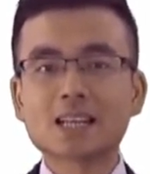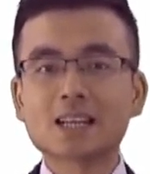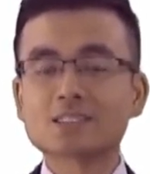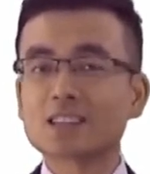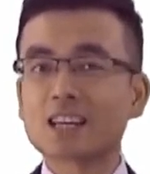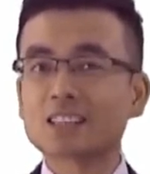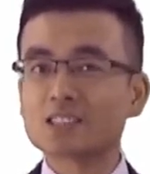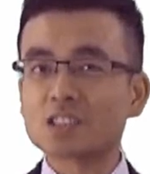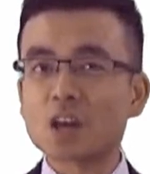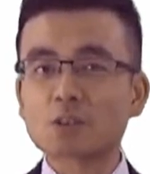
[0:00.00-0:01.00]
as it
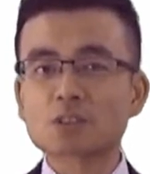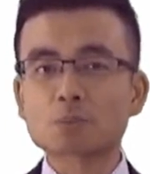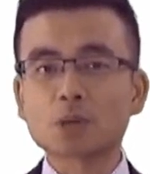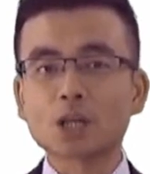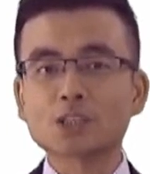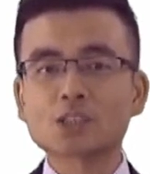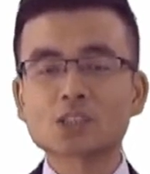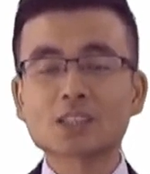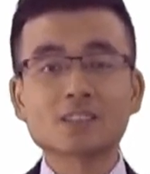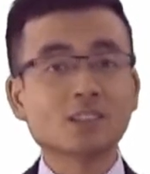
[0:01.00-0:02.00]
is no surprise,
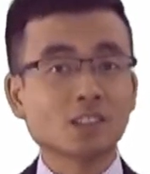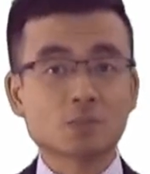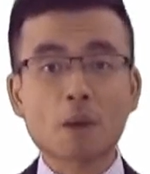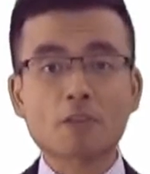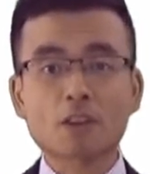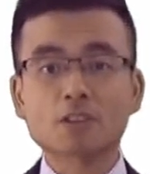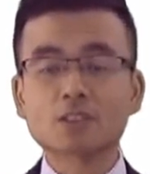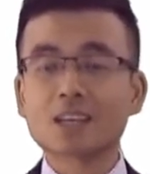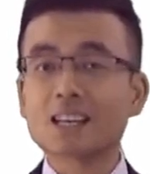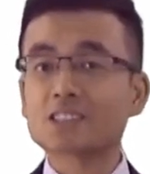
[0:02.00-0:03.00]
this method
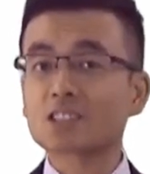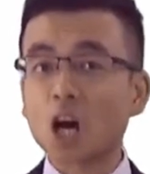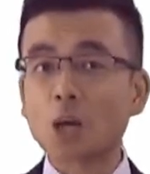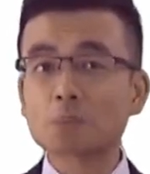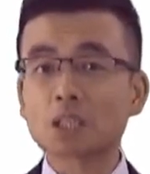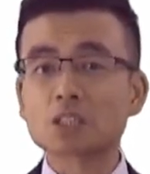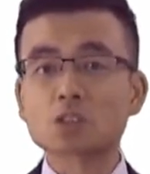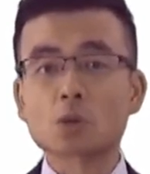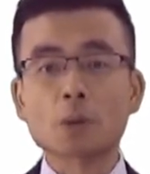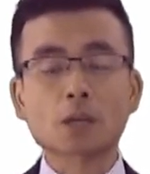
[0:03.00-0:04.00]
is time
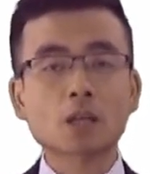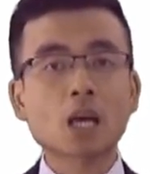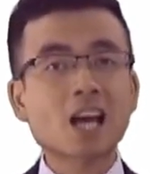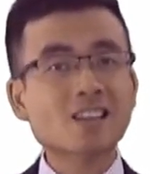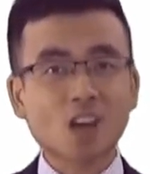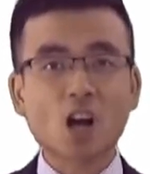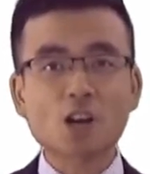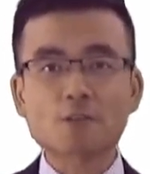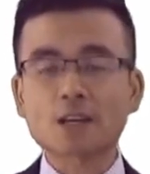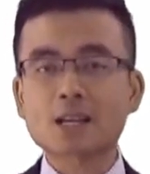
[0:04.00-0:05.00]
consuming,
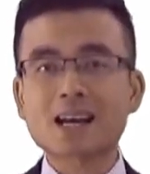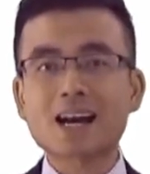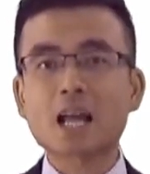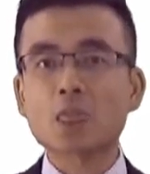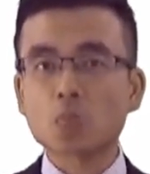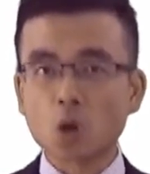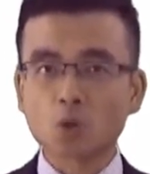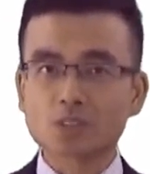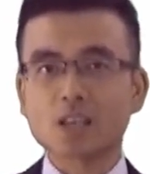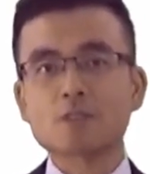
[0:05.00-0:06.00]
tiring and
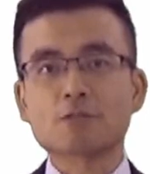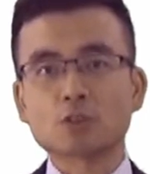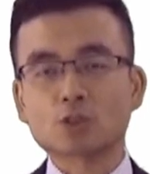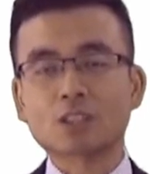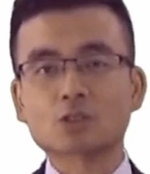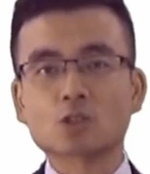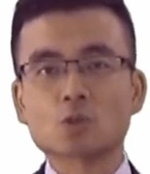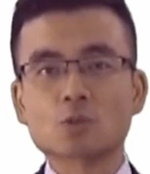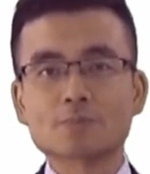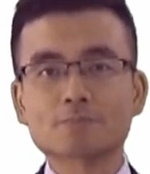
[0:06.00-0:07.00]
not efficient at
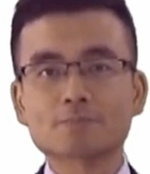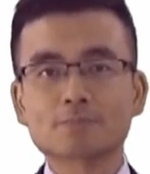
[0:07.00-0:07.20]
all.